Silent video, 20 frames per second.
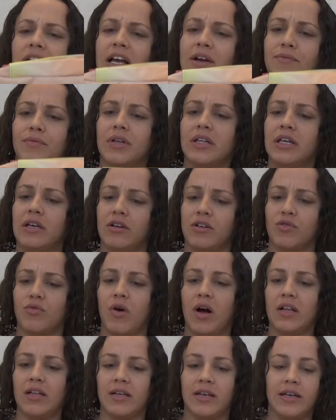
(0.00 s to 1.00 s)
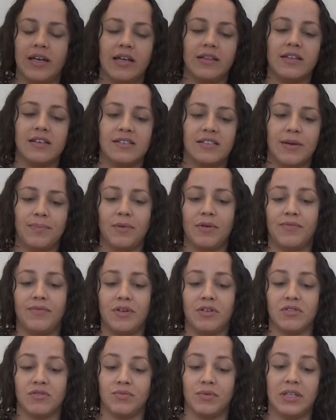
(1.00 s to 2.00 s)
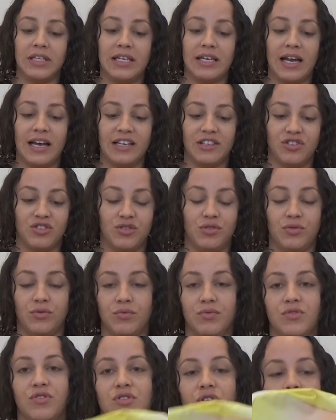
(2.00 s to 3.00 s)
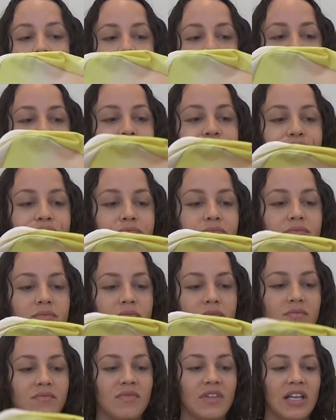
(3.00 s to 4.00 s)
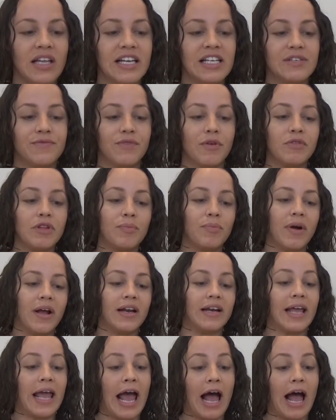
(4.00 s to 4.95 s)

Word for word: like really good quality. And the zipper feels really nice too. So it's from the brand